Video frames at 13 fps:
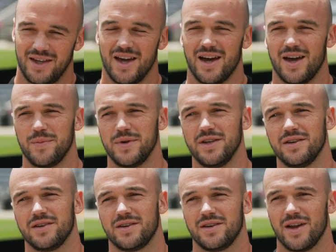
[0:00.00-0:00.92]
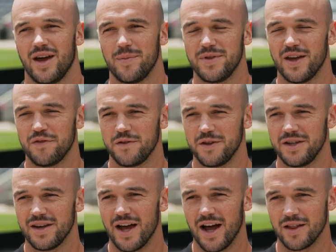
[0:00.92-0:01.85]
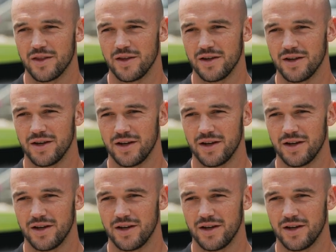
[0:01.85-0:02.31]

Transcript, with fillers: Yeah, I mean, I'm definitely not the